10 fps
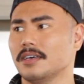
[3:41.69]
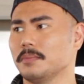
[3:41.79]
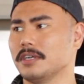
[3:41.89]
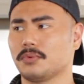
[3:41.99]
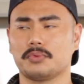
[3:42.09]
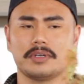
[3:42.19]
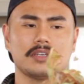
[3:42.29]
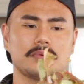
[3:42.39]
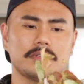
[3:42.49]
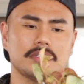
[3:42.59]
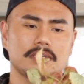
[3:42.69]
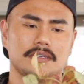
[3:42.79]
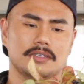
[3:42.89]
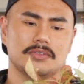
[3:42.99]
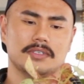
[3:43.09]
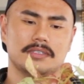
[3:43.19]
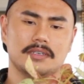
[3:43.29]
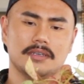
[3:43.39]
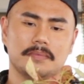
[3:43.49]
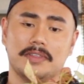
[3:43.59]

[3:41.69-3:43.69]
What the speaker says: It'll be really, really interesting.